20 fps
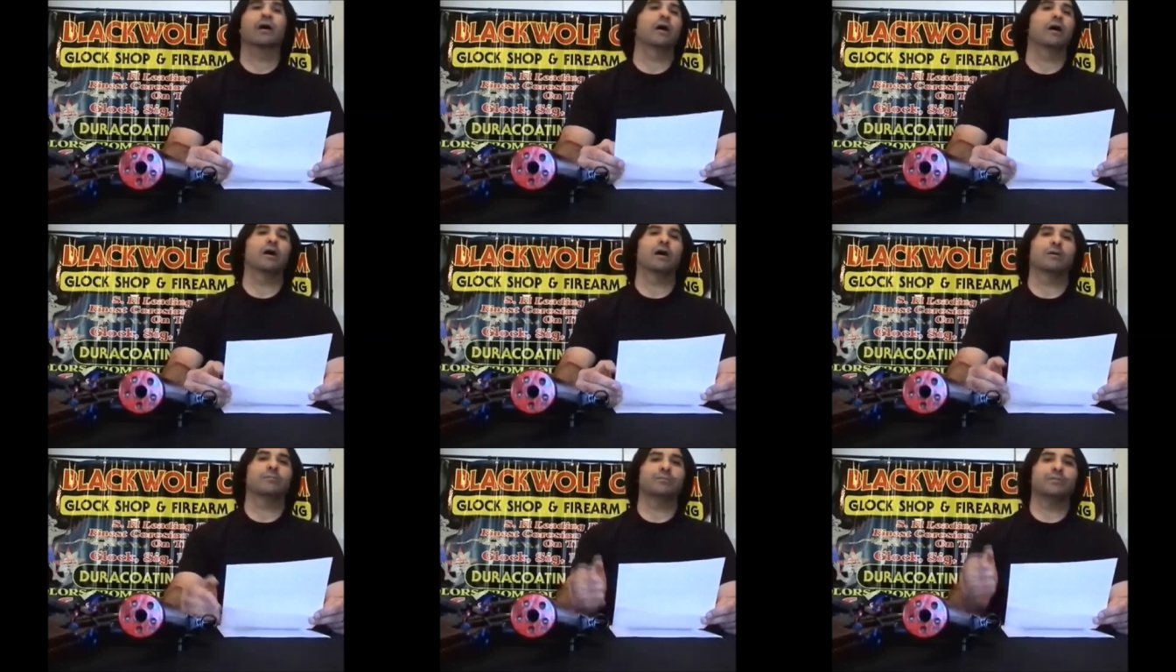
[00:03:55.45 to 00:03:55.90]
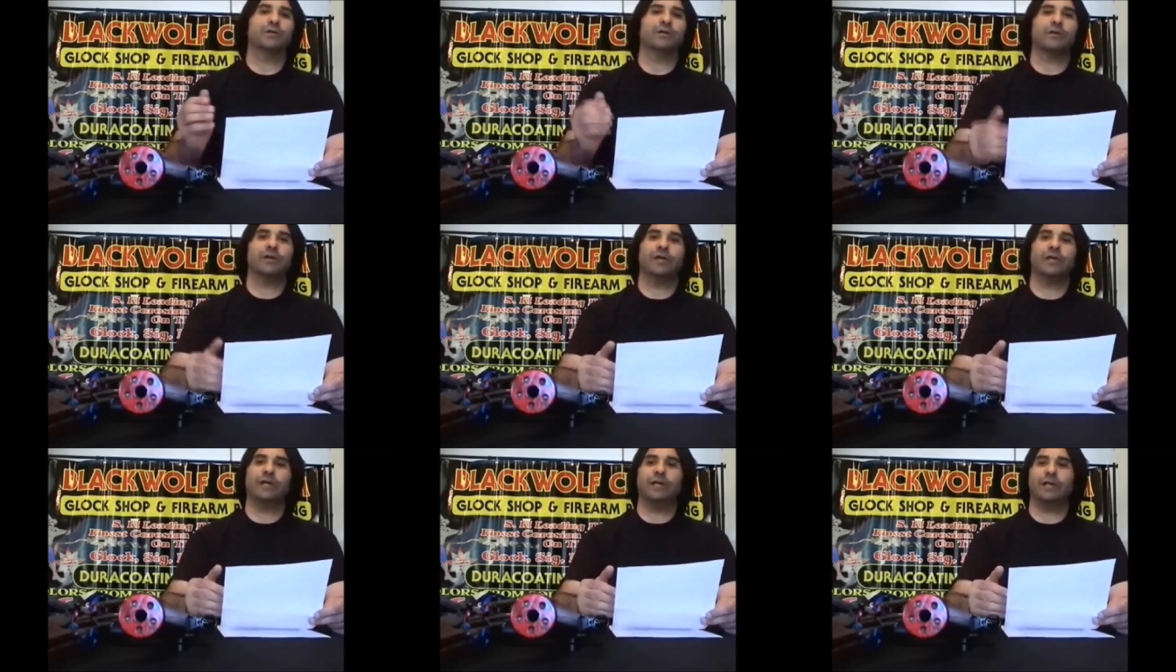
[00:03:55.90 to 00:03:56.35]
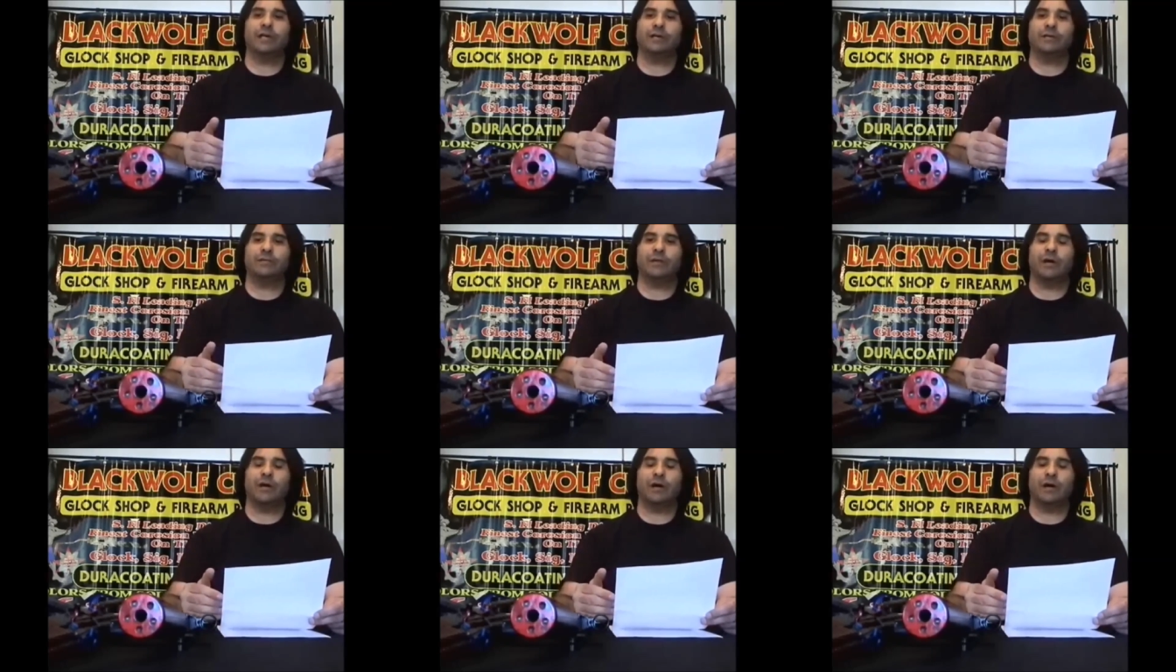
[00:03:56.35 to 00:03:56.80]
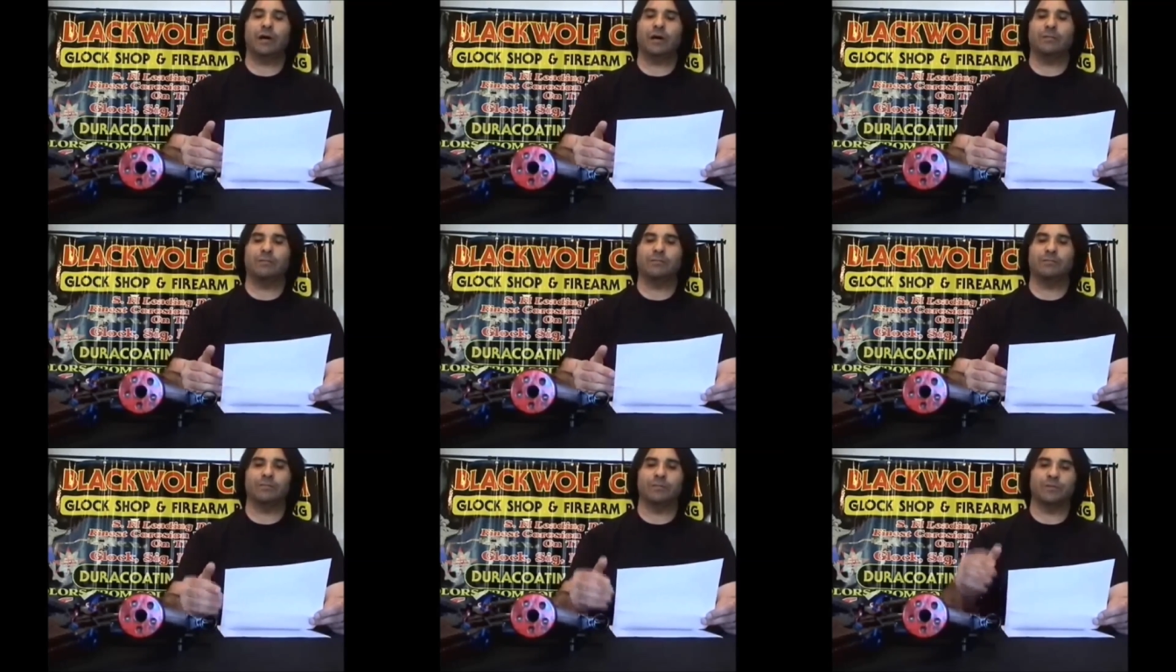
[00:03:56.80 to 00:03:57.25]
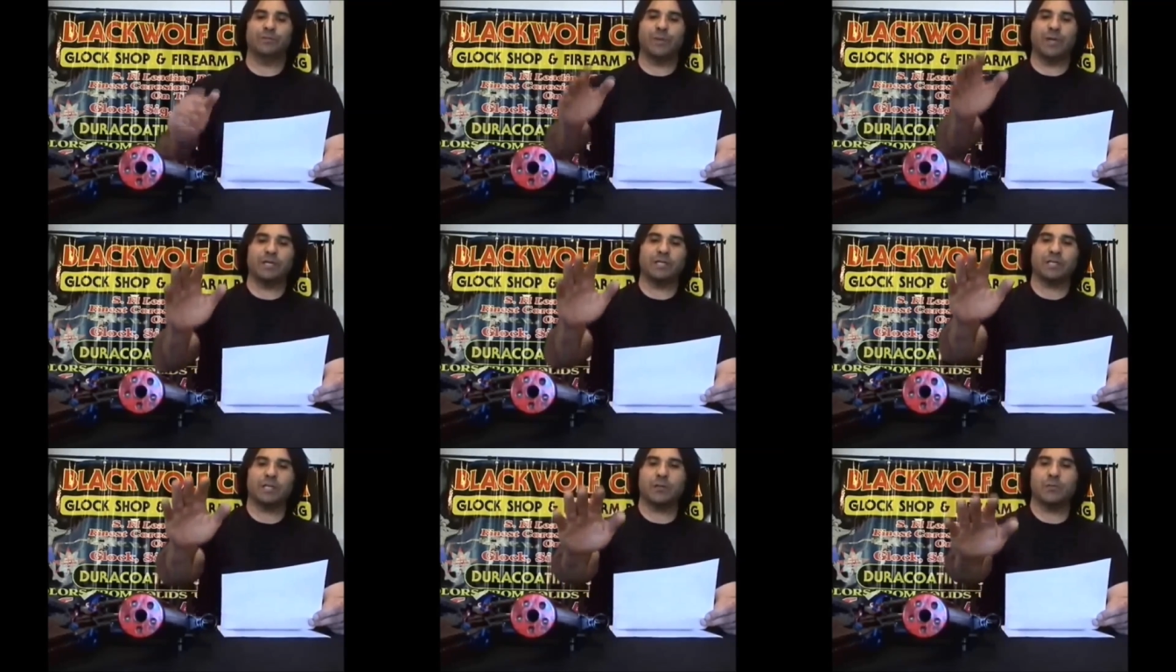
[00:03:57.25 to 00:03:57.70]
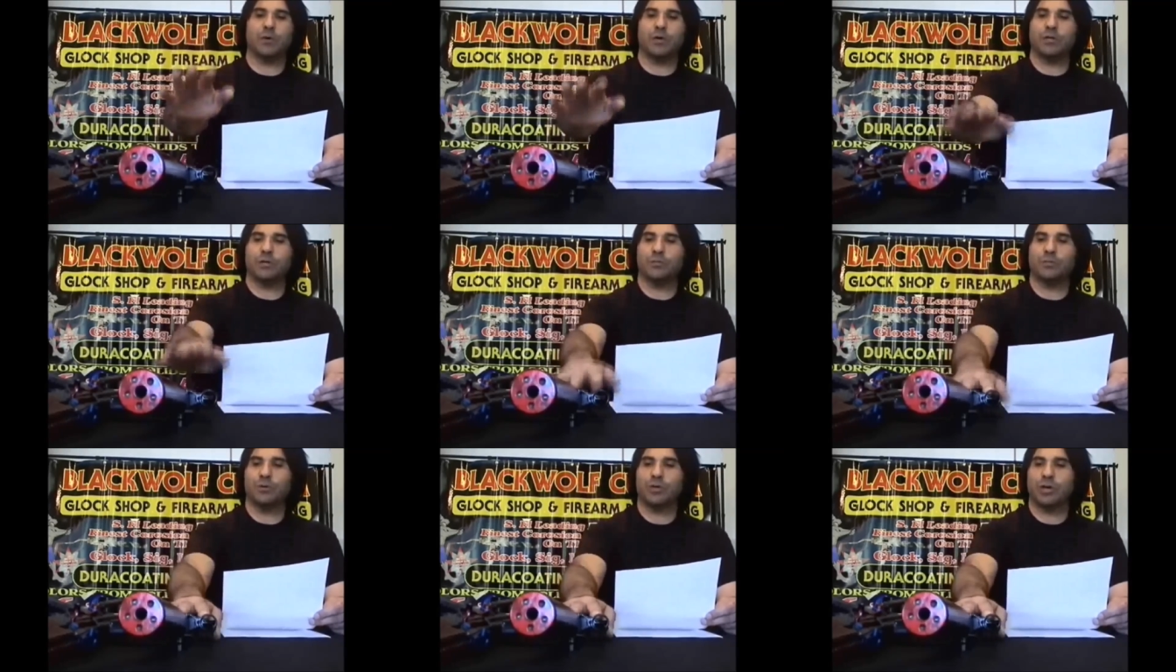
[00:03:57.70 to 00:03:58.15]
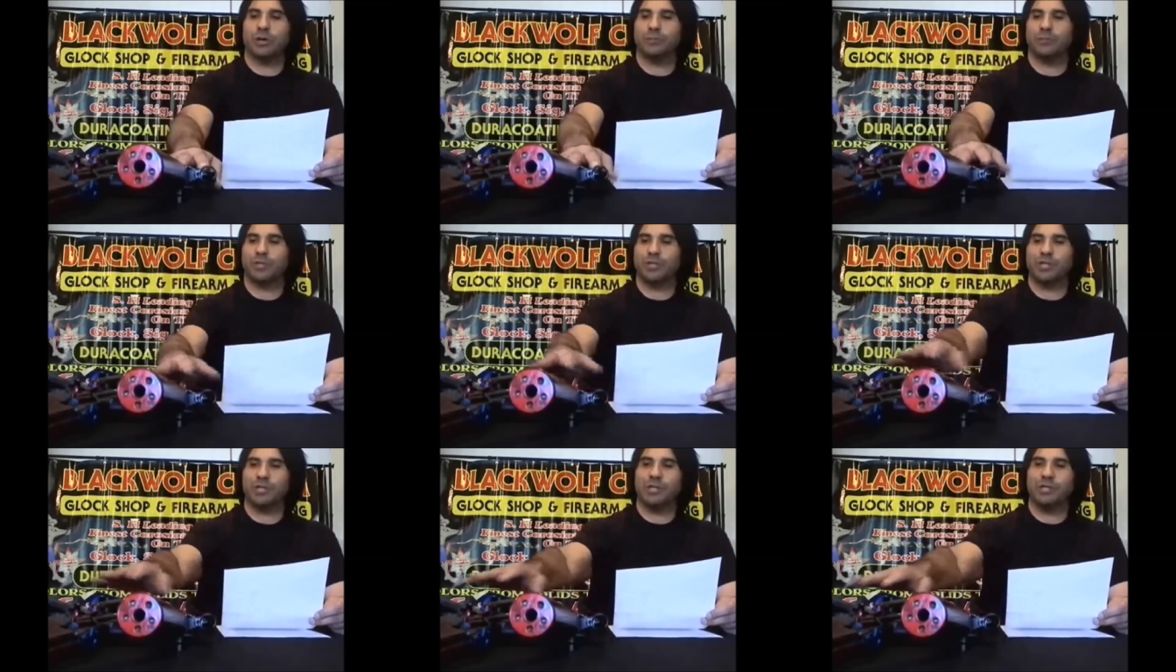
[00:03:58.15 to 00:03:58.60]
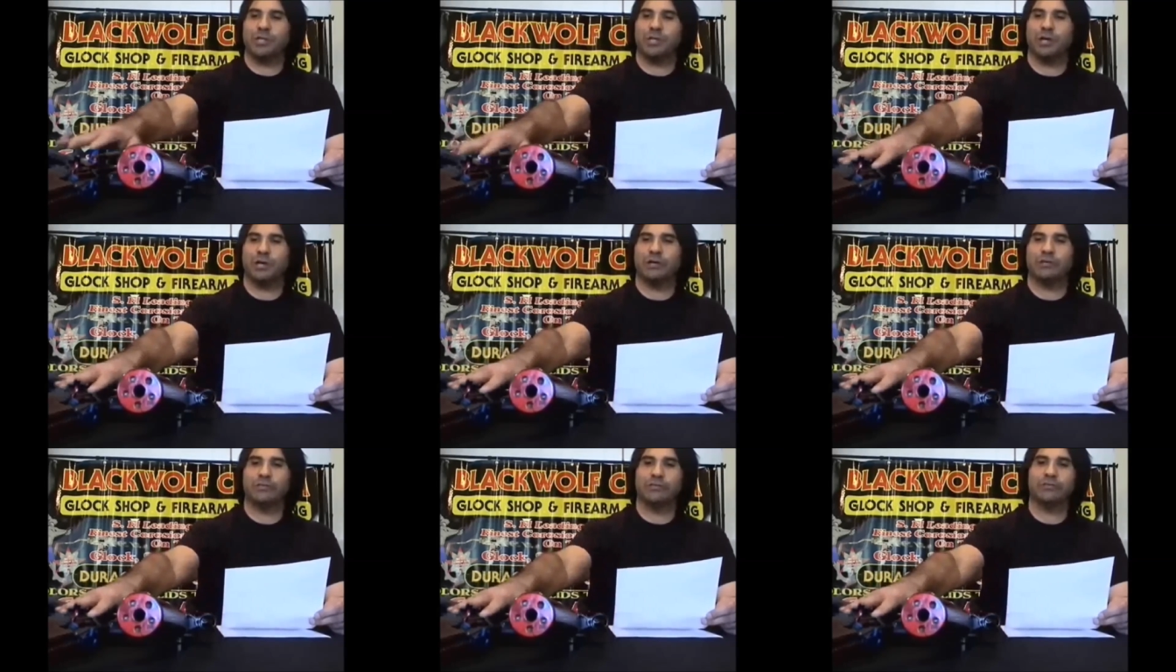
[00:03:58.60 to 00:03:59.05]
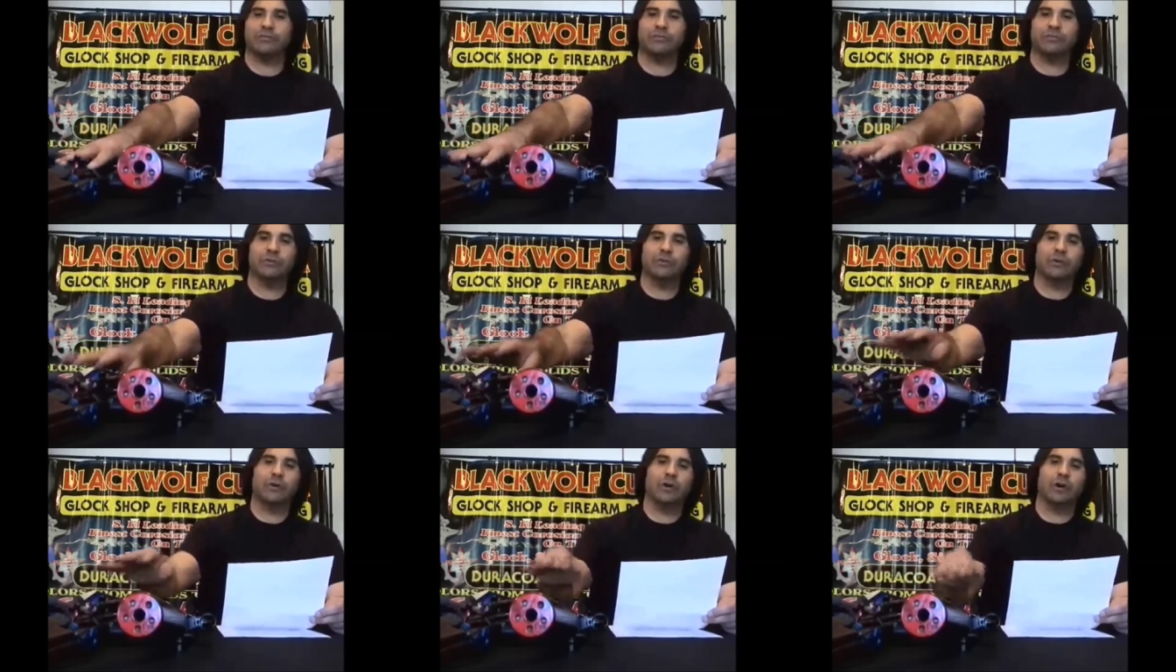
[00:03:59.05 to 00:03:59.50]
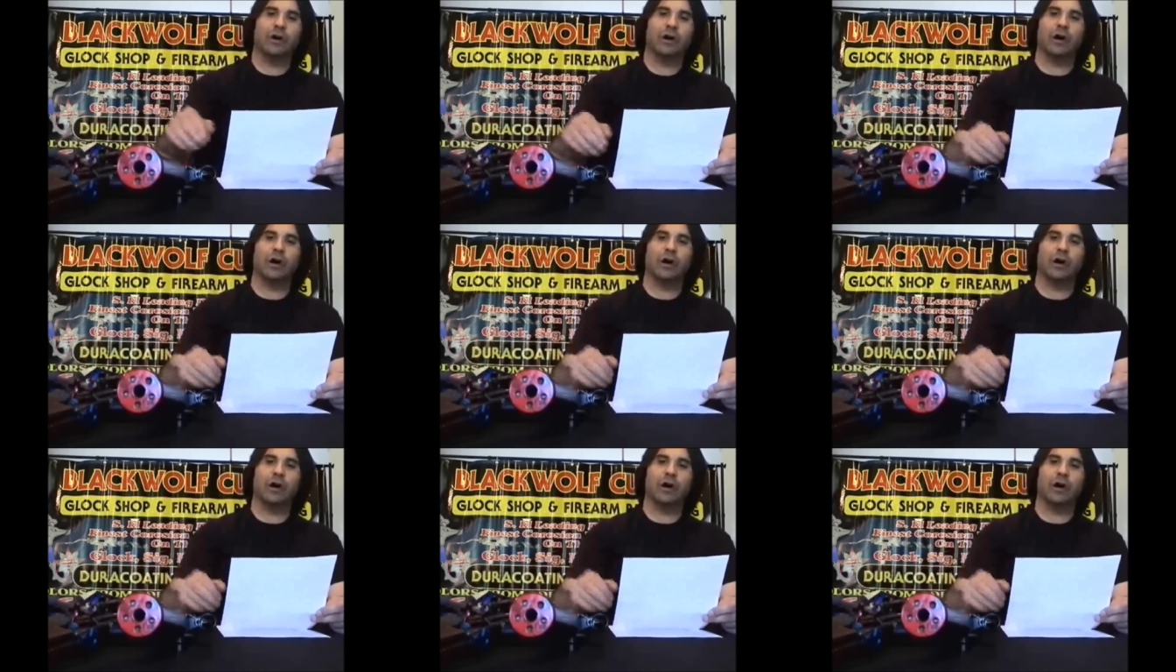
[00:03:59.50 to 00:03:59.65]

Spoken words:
Duraheat is basically what you put on machine guns.